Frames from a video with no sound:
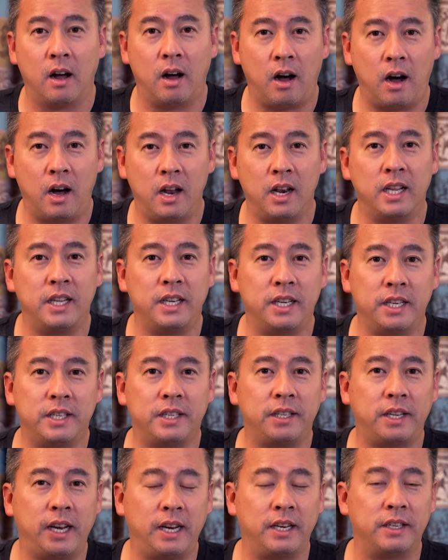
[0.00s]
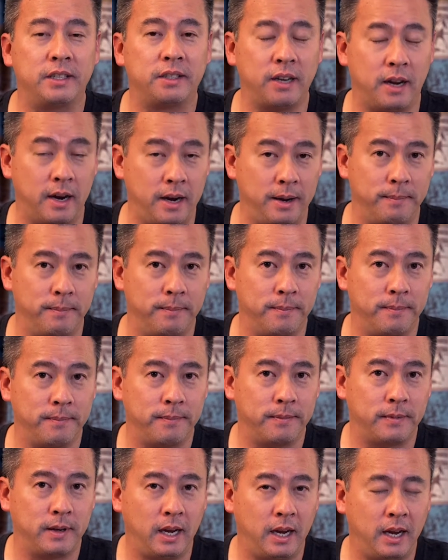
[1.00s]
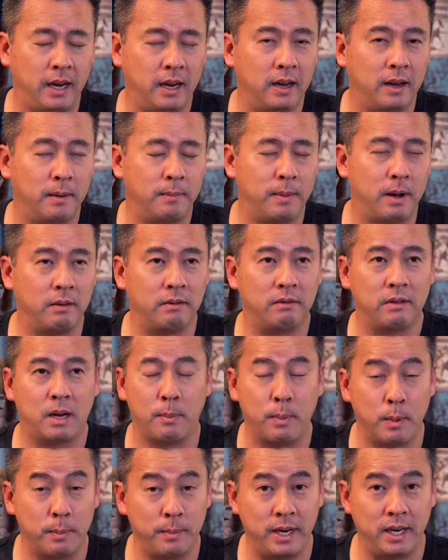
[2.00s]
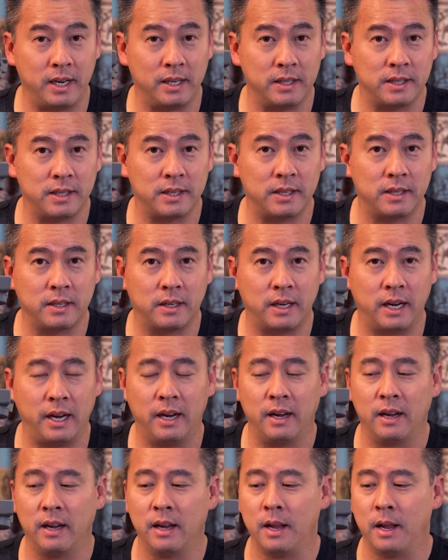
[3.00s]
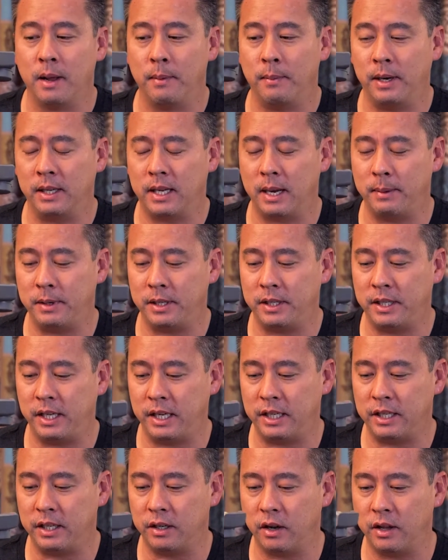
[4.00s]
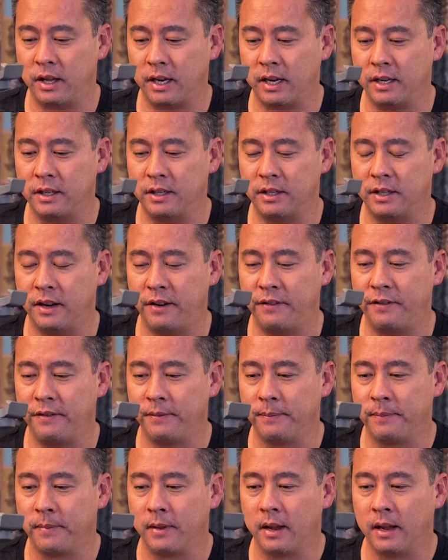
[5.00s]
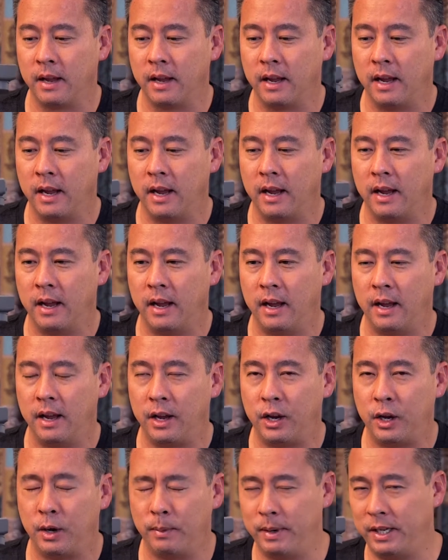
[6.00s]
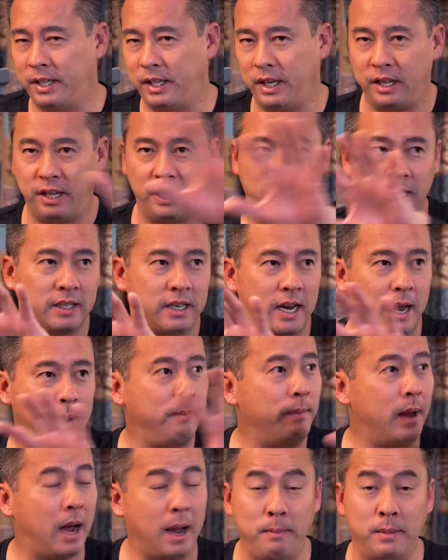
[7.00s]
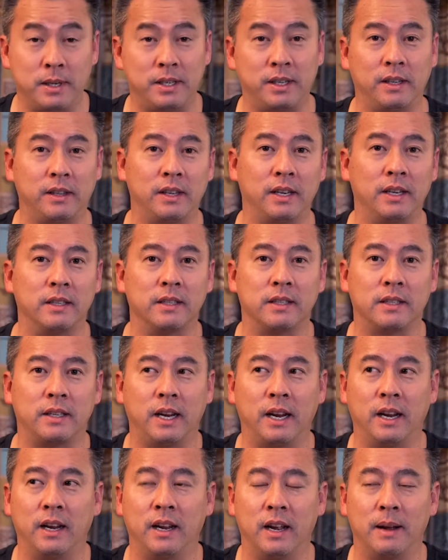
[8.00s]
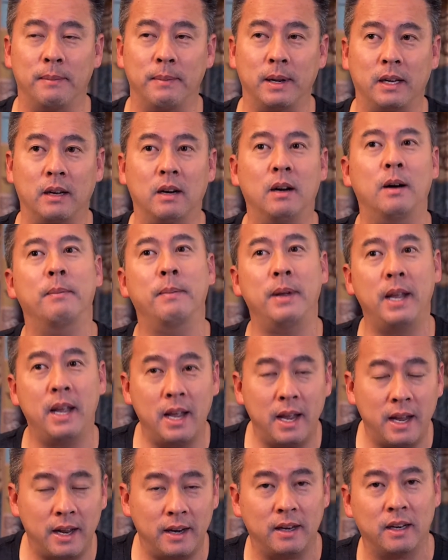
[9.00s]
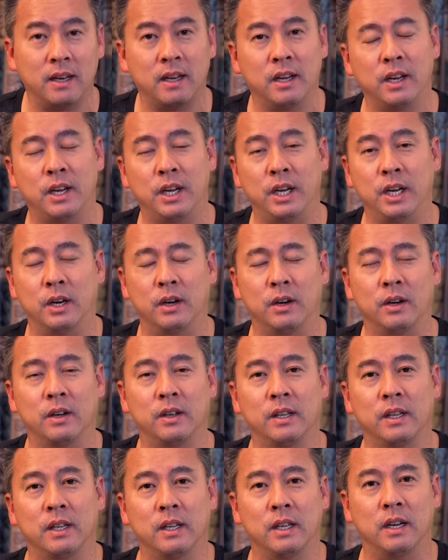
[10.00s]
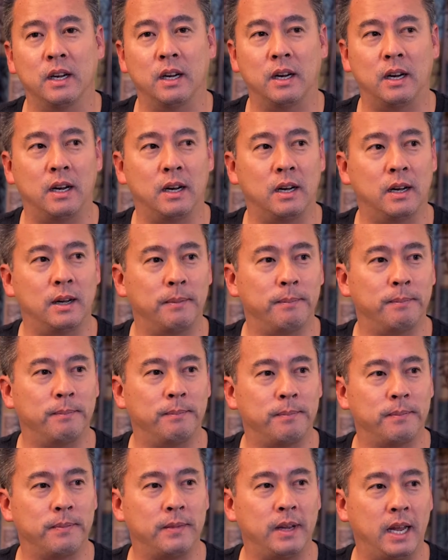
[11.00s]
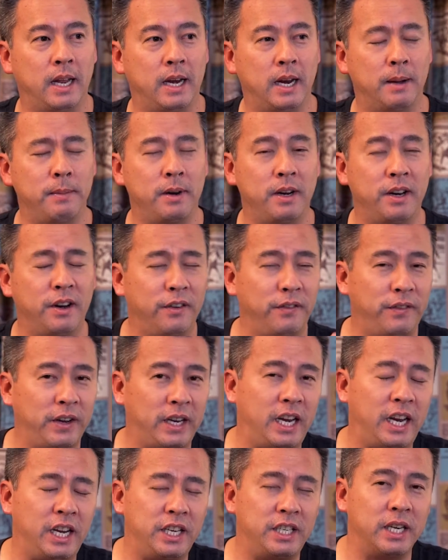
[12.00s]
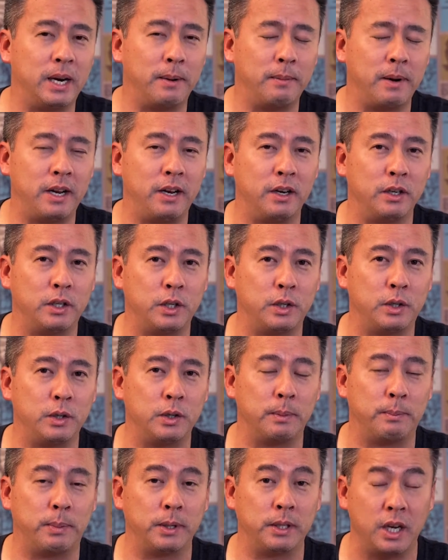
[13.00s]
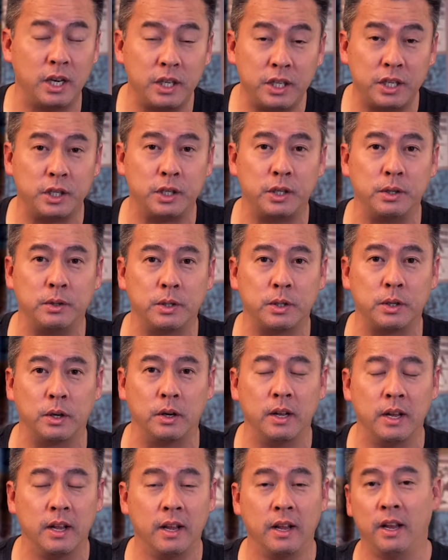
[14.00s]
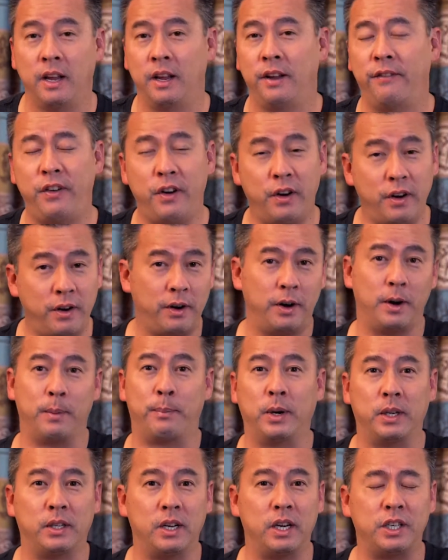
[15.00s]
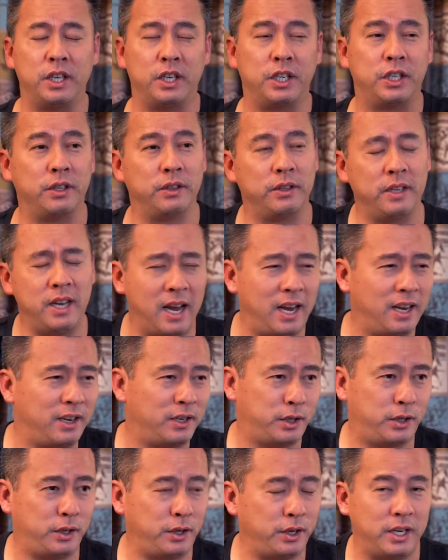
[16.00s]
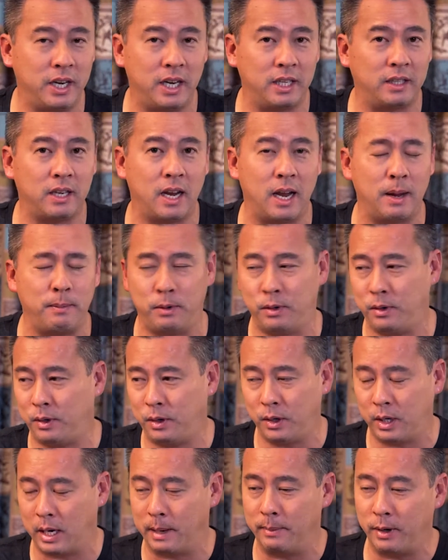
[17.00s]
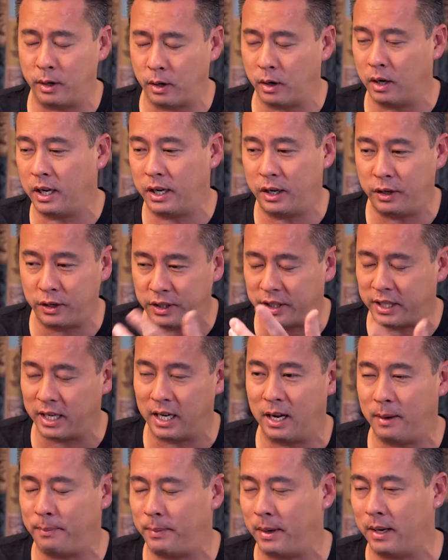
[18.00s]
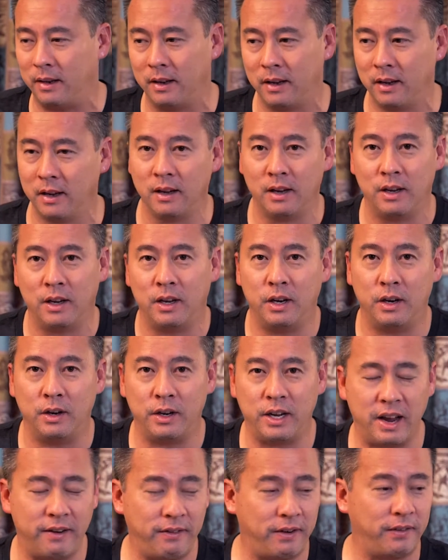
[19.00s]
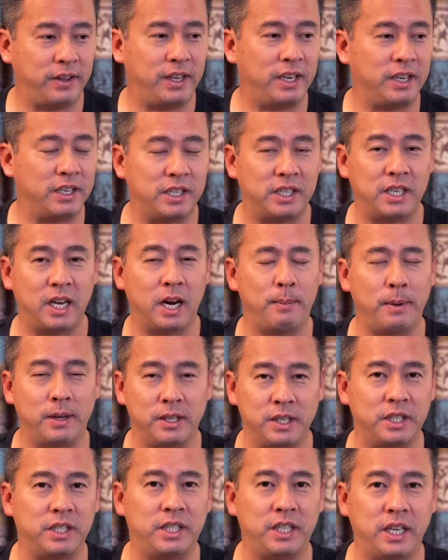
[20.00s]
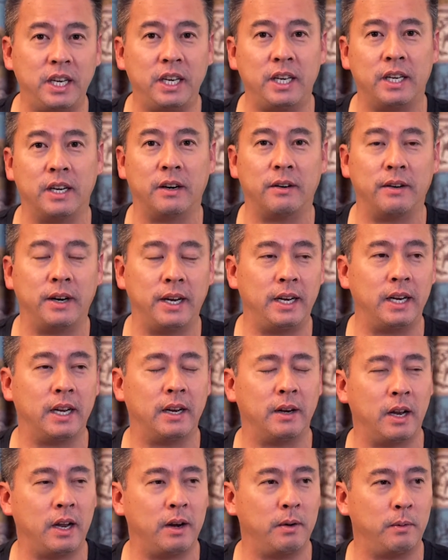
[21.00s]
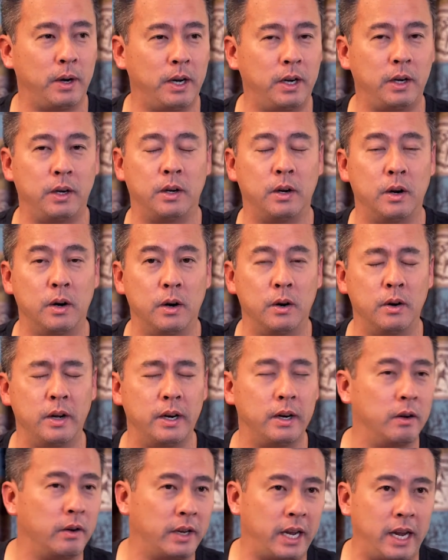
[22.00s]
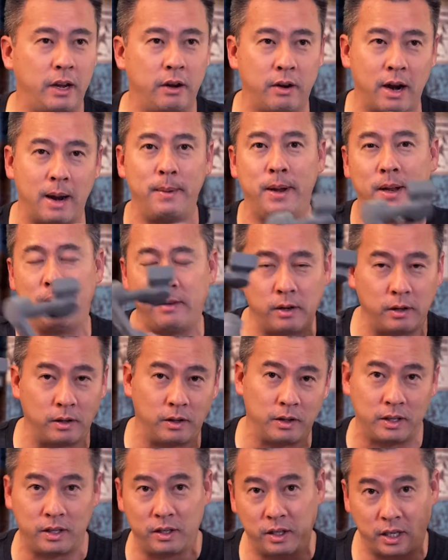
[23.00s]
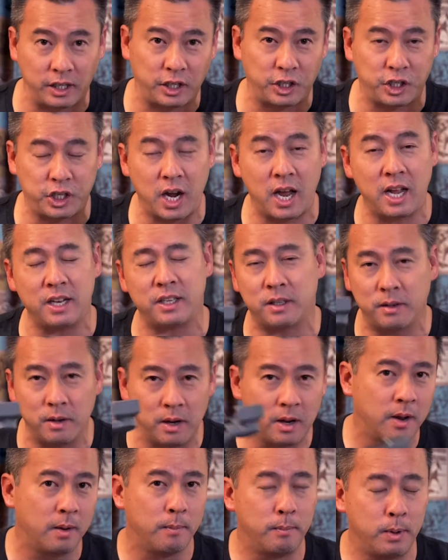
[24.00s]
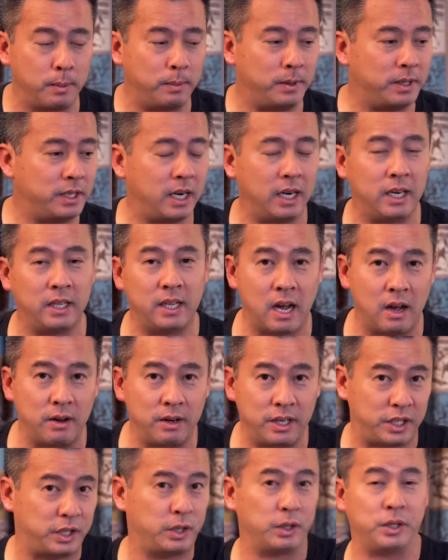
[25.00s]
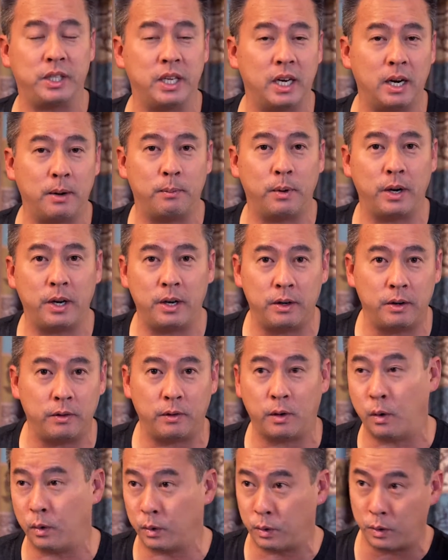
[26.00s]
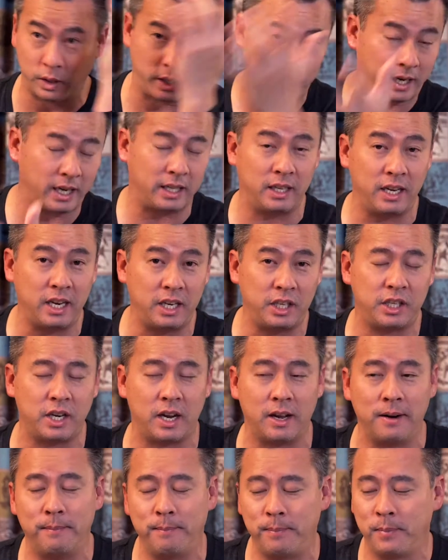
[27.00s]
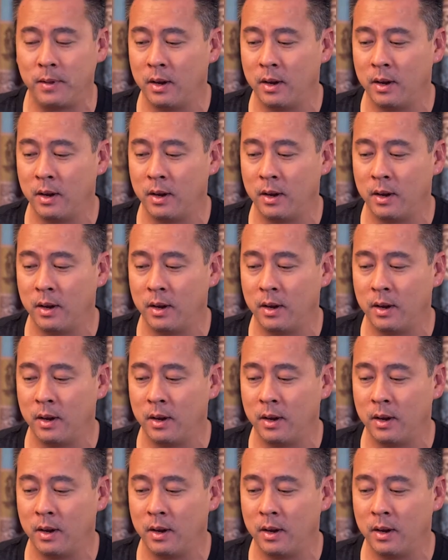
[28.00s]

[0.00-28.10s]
All of this takes time. Okay, about a couple minutes. Okay. By the time it syncs and all that kind of stuff, you're missing things. I'm missing things. Okay, I'm like, oh man, and I'm in here on vacation. I'm not here to do a production shoot. So if you're on a production shoot, yeah, sure, you got time. You come in early, you set up, and you have everything set up and just sitting there, right, and ready to go. And okay, you grab it, you get the shots, boom, you set it down. It's still set up, ready to go to get the next shot.